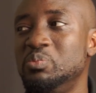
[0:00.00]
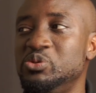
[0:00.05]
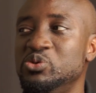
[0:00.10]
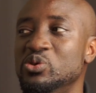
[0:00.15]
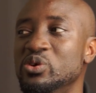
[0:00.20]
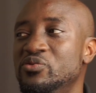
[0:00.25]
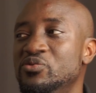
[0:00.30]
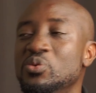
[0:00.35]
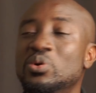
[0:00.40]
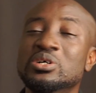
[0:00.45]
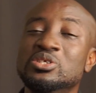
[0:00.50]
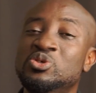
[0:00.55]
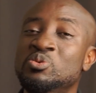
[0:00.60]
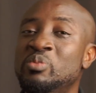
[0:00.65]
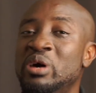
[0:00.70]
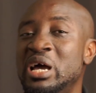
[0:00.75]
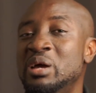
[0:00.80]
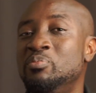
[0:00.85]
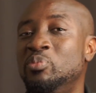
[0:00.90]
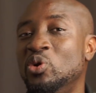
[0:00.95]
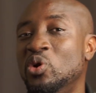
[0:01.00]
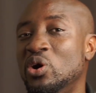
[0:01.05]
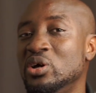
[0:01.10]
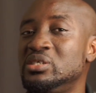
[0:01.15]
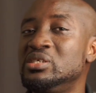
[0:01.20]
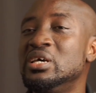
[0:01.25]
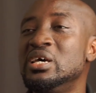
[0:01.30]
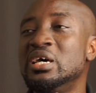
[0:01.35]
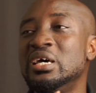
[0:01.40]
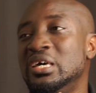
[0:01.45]
So if you want to buy
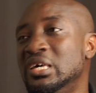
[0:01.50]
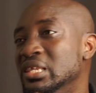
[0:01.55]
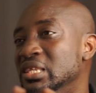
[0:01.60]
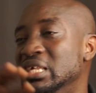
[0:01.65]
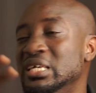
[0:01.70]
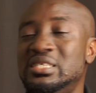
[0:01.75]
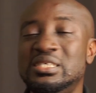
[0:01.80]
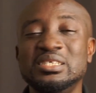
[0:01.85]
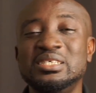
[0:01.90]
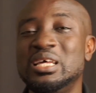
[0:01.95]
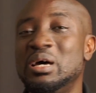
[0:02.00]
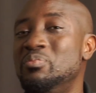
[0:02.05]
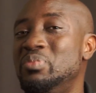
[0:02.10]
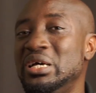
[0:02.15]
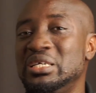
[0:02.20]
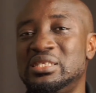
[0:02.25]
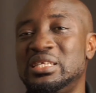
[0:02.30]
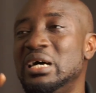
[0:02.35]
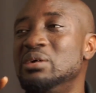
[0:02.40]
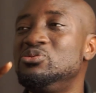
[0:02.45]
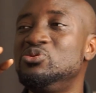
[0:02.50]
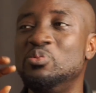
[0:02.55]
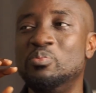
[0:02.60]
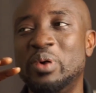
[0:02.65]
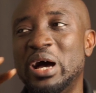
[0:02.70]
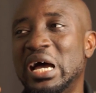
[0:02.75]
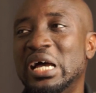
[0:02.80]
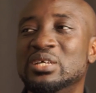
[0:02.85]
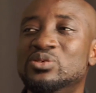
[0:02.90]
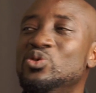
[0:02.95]
blocks, this is the best time to
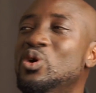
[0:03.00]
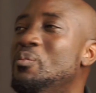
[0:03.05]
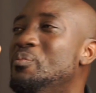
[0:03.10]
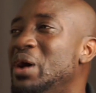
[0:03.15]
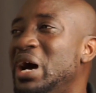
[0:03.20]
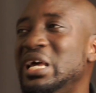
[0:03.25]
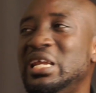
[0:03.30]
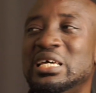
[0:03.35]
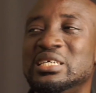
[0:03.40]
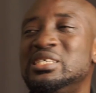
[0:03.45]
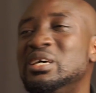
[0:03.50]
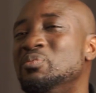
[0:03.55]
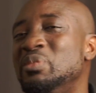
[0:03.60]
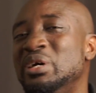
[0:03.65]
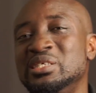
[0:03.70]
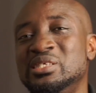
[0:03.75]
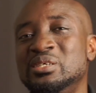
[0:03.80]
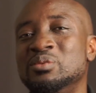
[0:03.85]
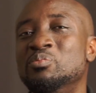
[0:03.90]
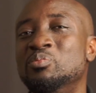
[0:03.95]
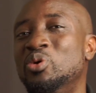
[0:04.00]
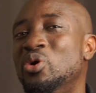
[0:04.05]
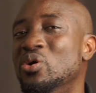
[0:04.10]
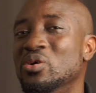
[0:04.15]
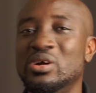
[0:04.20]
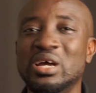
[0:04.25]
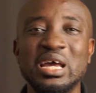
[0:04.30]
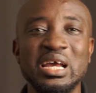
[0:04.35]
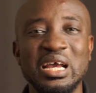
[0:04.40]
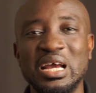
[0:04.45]
buy it, or buy the cement in
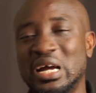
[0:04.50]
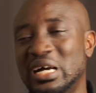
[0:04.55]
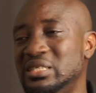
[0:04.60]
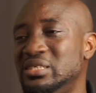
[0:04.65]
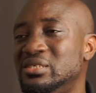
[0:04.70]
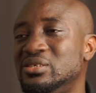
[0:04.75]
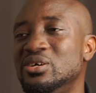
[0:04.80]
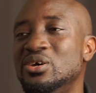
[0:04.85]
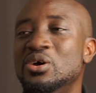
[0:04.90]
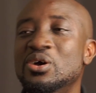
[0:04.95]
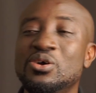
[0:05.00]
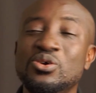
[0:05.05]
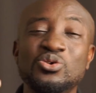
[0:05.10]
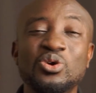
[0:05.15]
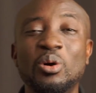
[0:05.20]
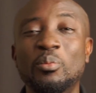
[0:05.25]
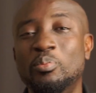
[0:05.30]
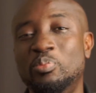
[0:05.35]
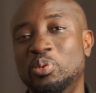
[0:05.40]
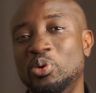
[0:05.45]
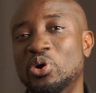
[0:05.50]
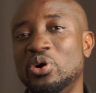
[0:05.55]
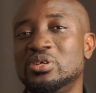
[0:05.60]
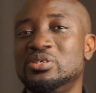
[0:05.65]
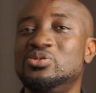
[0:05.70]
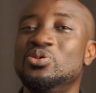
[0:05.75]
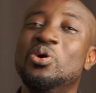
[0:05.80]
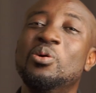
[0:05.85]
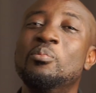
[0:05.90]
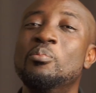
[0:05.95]
bulk and cut your blocks
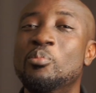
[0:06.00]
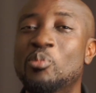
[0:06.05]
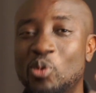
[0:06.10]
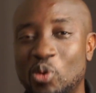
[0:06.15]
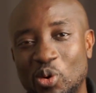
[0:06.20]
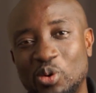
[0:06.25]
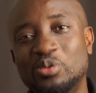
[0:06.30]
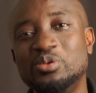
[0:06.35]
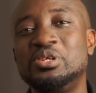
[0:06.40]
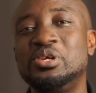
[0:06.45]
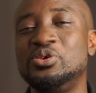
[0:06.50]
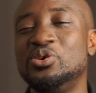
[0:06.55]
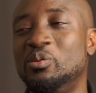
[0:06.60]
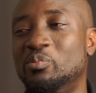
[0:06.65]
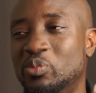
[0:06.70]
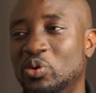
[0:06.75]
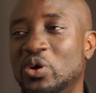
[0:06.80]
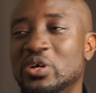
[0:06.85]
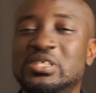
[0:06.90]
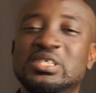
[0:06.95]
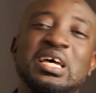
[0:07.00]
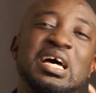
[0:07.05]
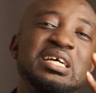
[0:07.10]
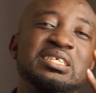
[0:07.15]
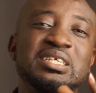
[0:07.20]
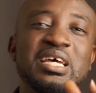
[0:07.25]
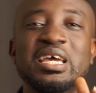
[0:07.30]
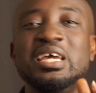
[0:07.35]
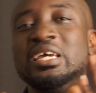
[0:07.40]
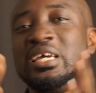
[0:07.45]
or mold your blocks, as
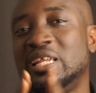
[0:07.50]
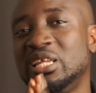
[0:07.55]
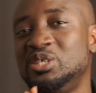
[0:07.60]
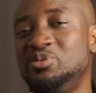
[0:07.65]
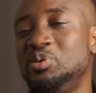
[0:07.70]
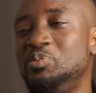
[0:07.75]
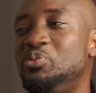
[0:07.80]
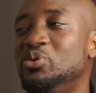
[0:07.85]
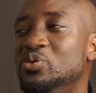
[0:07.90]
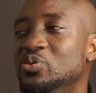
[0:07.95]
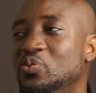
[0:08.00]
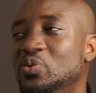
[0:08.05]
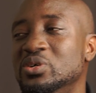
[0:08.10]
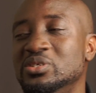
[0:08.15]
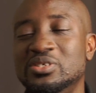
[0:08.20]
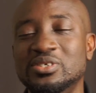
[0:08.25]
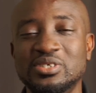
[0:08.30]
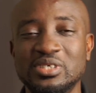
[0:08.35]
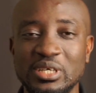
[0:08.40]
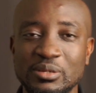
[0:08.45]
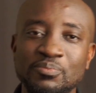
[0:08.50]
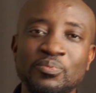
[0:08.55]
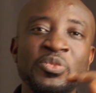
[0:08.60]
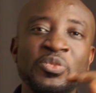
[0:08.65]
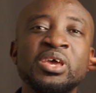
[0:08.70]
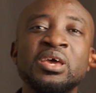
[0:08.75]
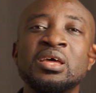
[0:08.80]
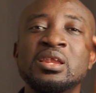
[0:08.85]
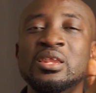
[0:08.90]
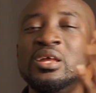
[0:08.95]
the English people would want to say.
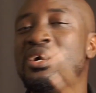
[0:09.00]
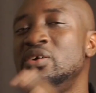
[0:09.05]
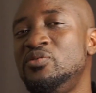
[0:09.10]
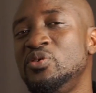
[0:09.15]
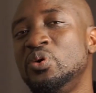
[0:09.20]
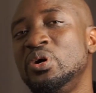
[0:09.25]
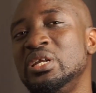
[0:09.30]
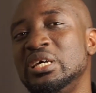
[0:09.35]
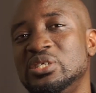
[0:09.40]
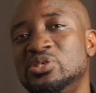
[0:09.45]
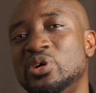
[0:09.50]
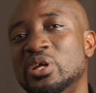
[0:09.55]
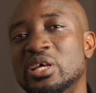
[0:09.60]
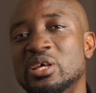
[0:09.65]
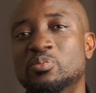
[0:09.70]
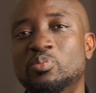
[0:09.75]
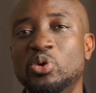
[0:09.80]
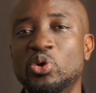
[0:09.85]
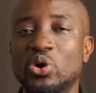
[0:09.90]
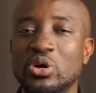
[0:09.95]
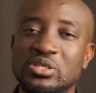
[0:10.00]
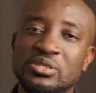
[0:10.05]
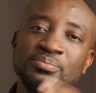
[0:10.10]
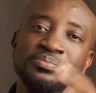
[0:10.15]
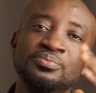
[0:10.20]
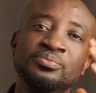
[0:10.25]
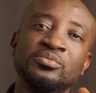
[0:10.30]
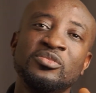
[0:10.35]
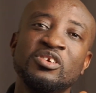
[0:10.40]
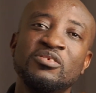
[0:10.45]
Now if you want the solid blocks,
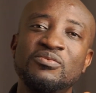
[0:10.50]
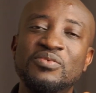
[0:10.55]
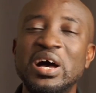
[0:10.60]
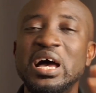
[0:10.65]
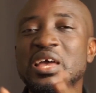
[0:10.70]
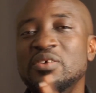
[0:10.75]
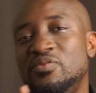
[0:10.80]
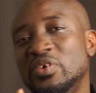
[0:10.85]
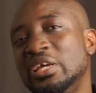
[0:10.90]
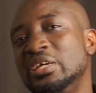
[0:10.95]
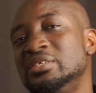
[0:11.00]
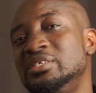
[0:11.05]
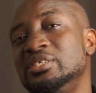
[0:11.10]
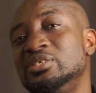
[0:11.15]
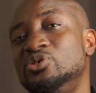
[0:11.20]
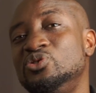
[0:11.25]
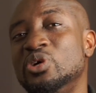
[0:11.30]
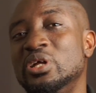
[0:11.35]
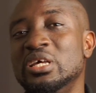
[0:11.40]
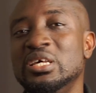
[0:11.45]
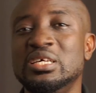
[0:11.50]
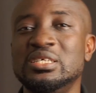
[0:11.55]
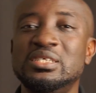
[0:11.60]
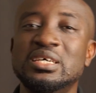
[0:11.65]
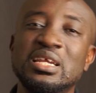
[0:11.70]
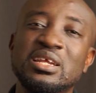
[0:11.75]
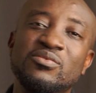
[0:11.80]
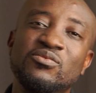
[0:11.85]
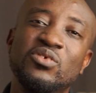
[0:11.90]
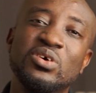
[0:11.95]
5 inches solid is
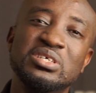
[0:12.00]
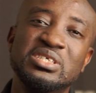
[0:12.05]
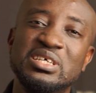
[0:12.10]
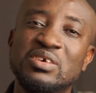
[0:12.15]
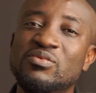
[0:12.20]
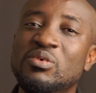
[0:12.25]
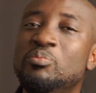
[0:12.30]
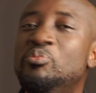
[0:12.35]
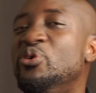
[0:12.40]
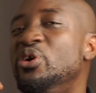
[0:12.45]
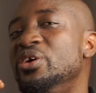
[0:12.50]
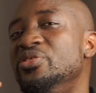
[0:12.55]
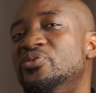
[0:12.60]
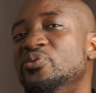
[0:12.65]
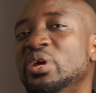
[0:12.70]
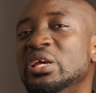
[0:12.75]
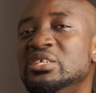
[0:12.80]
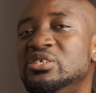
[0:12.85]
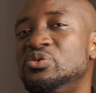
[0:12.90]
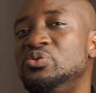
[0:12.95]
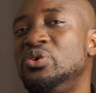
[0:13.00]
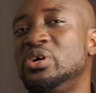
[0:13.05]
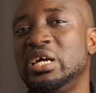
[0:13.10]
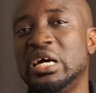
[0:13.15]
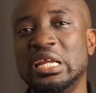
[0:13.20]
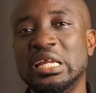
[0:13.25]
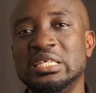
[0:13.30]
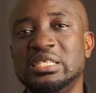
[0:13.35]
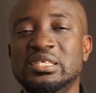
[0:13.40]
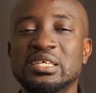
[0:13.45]
selling for 7.30
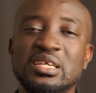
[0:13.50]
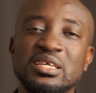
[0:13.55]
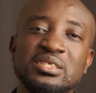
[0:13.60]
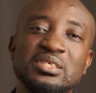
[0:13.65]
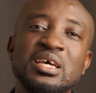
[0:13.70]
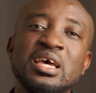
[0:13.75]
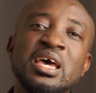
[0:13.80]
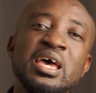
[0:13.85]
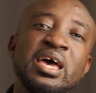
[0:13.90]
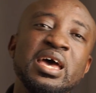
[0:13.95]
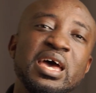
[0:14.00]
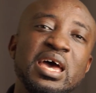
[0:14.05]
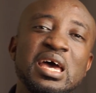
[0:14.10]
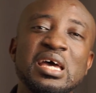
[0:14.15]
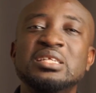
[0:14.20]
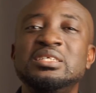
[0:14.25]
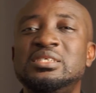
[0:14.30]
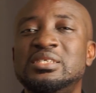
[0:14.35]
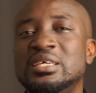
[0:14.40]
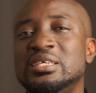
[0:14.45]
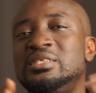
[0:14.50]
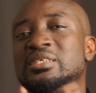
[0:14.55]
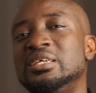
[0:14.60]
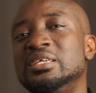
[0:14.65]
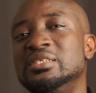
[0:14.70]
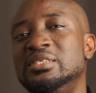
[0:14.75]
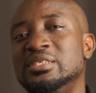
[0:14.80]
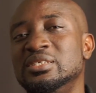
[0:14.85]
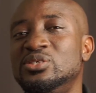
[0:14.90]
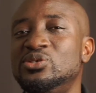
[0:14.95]
Ghana cedis, and 6
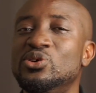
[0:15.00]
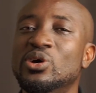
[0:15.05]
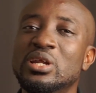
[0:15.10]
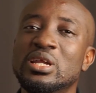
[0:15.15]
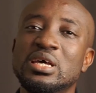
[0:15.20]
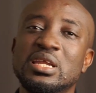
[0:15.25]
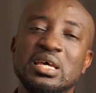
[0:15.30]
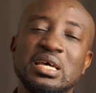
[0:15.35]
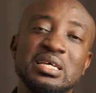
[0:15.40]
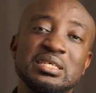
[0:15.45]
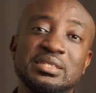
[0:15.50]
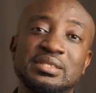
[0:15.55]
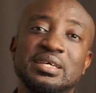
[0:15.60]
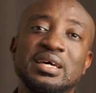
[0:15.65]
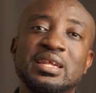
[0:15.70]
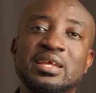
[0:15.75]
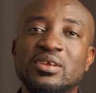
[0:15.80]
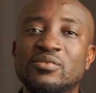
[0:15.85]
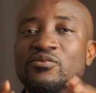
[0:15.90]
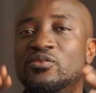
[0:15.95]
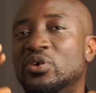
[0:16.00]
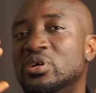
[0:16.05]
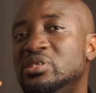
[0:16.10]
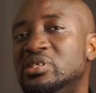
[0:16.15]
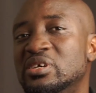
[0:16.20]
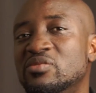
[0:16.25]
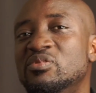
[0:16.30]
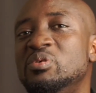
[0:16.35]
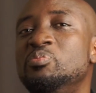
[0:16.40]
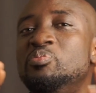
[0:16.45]
inches solid is selling for
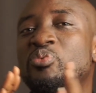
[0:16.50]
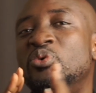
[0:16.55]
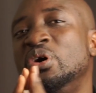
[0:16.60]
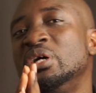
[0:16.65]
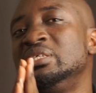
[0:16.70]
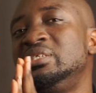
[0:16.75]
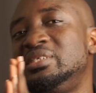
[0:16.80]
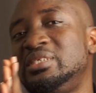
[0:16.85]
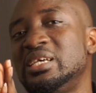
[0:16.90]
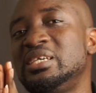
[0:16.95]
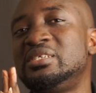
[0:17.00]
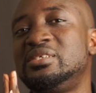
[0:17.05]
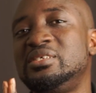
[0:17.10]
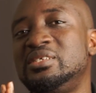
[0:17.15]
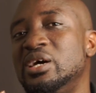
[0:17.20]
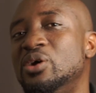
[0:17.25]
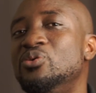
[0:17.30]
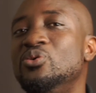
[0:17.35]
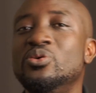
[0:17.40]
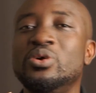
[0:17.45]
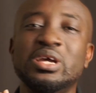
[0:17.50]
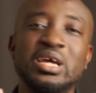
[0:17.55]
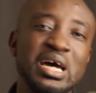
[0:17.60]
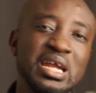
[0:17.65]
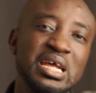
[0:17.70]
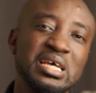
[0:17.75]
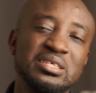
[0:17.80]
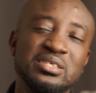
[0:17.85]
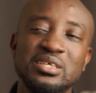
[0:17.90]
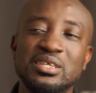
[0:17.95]
7.60
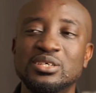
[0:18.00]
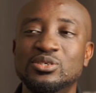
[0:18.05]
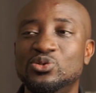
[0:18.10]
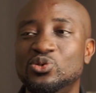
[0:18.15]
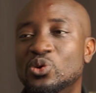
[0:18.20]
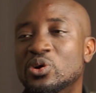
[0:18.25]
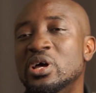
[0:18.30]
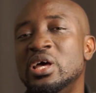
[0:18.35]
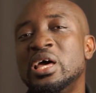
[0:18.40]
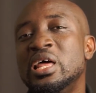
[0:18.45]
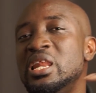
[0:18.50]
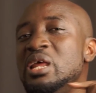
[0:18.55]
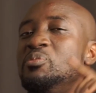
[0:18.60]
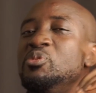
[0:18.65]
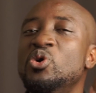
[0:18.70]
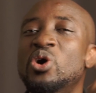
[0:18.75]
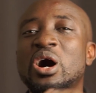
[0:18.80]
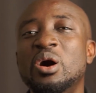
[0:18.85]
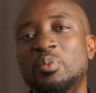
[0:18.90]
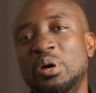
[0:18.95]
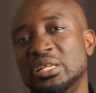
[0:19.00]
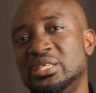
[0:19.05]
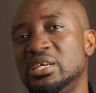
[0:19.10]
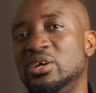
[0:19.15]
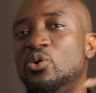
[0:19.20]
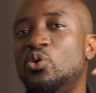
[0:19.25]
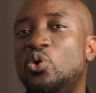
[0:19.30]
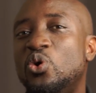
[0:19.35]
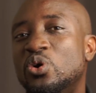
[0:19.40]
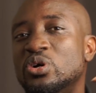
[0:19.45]
Ghana cedis. So let me know how much
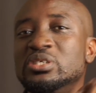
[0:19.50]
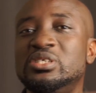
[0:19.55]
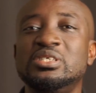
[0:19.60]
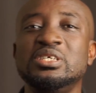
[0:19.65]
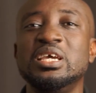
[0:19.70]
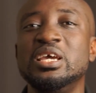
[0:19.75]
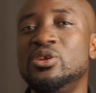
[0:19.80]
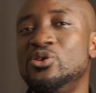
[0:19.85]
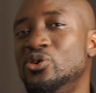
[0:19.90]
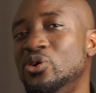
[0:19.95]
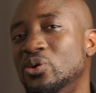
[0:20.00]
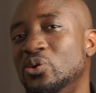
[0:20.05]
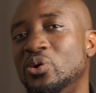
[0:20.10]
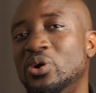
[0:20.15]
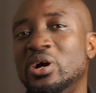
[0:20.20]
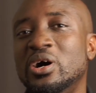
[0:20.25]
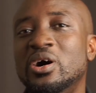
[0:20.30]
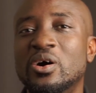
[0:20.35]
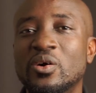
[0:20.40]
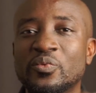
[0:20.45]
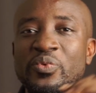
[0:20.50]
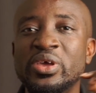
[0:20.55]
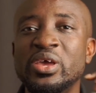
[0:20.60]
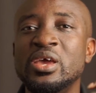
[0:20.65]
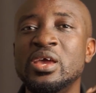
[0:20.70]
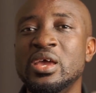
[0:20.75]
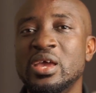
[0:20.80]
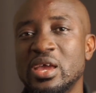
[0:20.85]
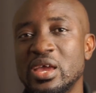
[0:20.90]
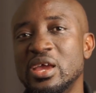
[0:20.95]
it costs in your local
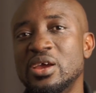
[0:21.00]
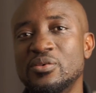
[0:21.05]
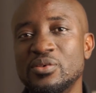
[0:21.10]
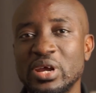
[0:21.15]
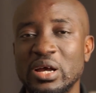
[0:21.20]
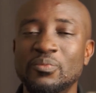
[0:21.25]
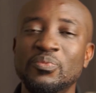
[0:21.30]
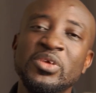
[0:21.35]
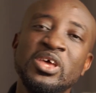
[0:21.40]
area.